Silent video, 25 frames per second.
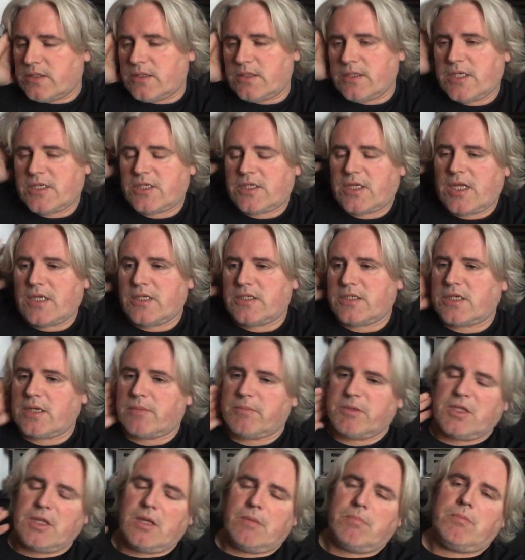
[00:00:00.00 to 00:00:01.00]
Let's get some
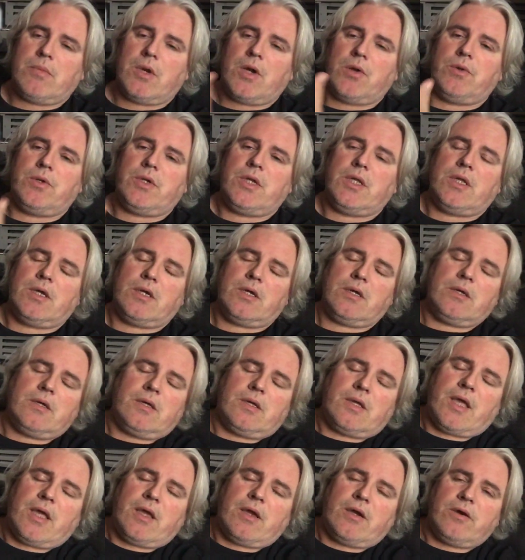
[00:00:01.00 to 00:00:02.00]
of the ammonia
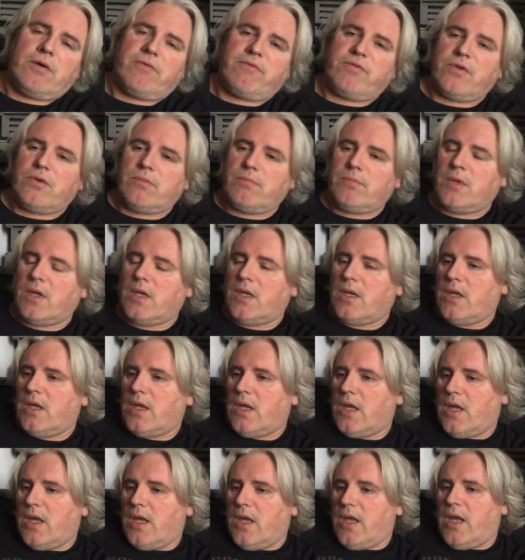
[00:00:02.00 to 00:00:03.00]
out of them.
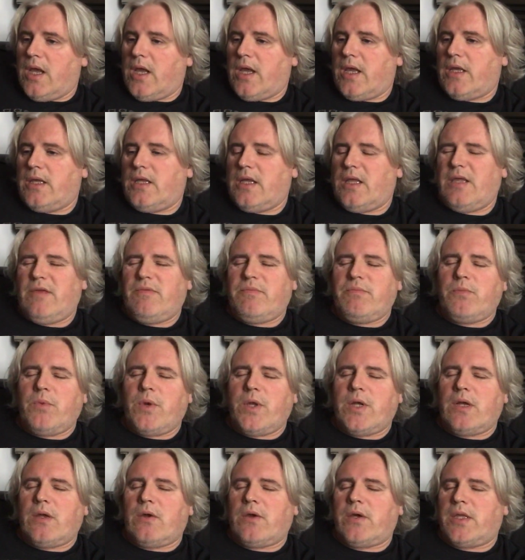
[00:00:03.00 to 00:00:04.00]
And even
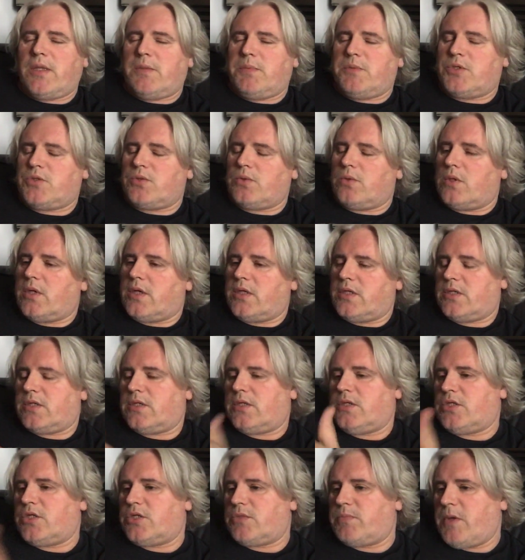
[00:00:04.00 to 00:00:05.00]
when I sort of like
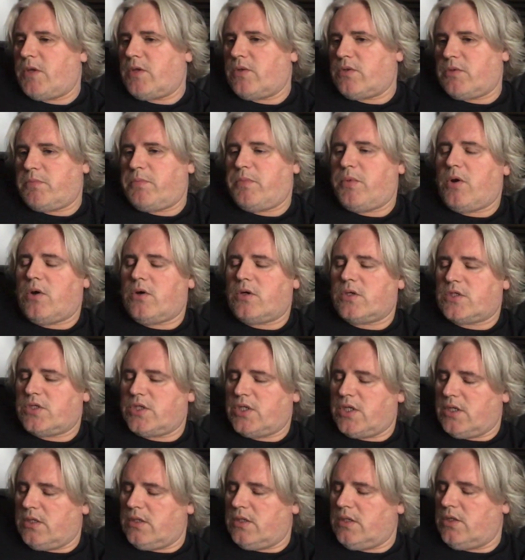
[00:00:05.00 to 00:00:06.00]
could smell the box,
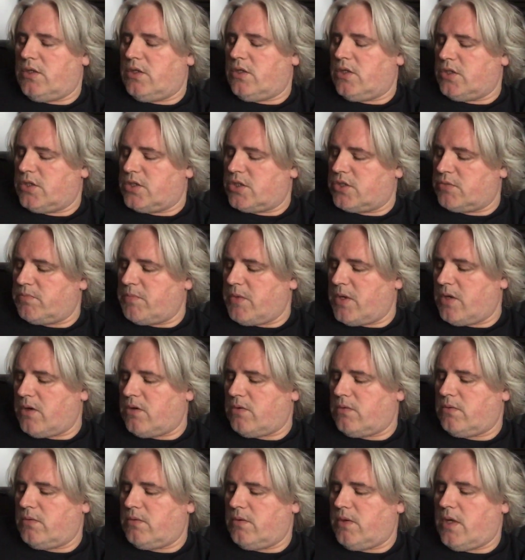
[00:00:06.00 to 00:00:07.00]
you could
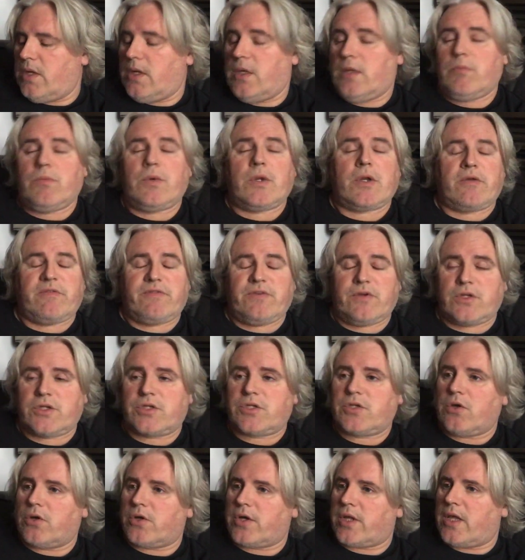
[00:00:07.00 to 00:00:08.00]
smell it when I first
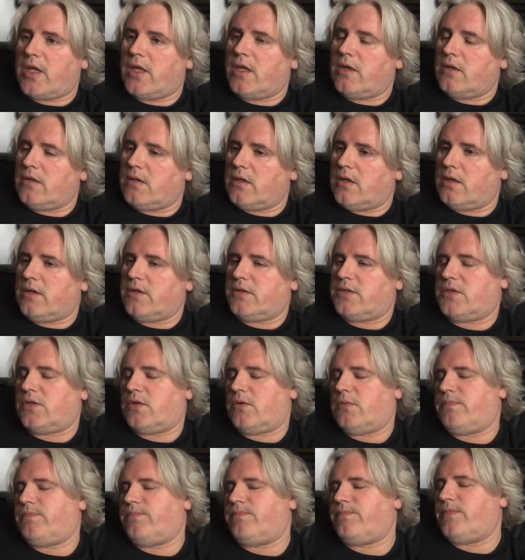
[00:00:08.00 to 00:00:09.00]
got it. I
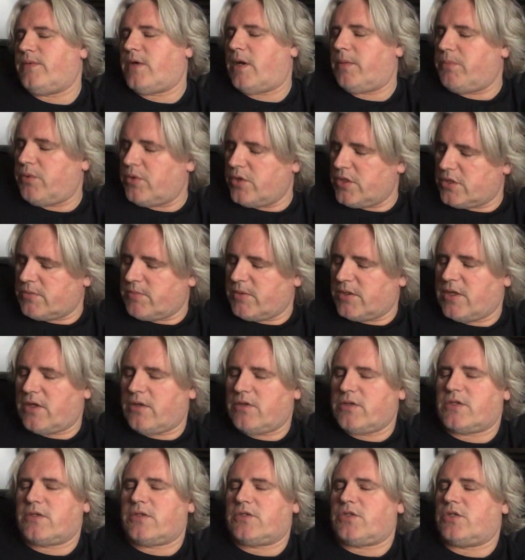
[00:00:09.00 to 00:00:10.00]
put it to my
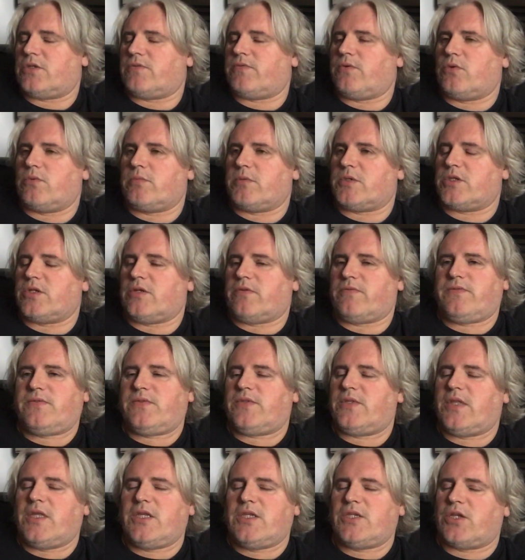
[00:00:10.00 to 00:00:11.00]
nose and I just thought to myself,
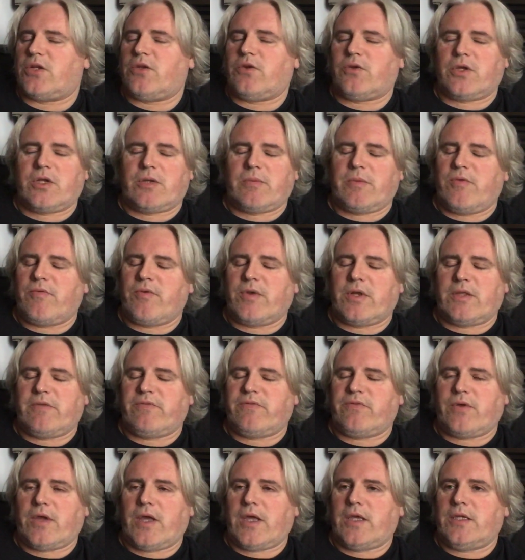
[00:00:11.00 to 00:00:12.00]
these are not going to be ready
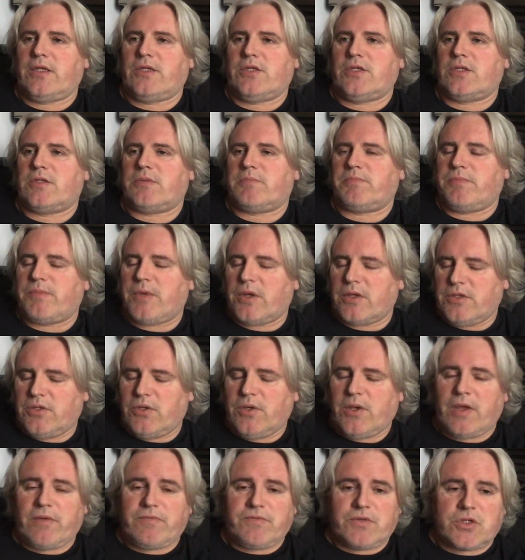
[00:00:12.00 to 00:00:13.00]
for ages. But you
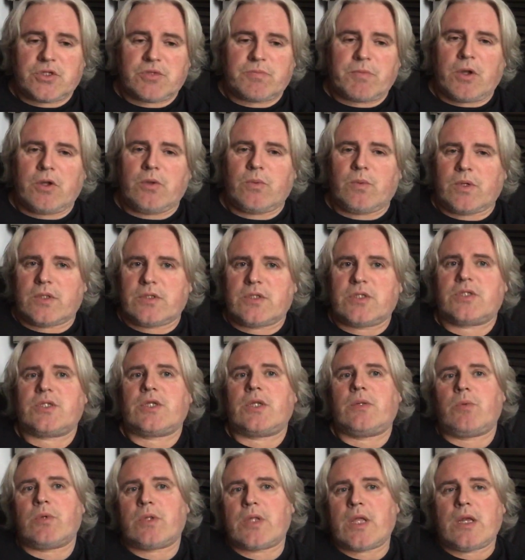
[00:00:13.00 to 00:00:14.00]
have to smoke one to see
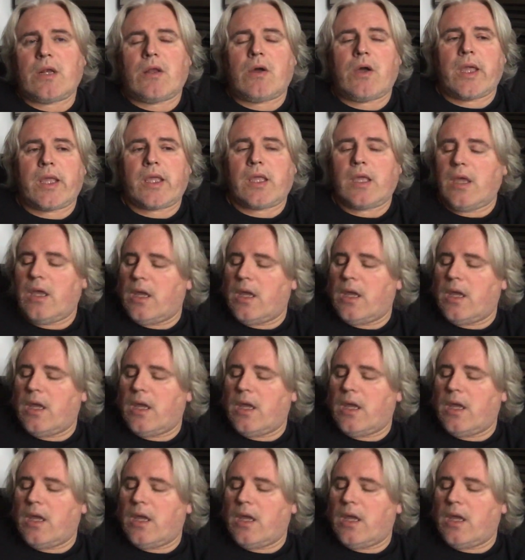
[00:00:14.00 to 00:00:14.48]
what they're like.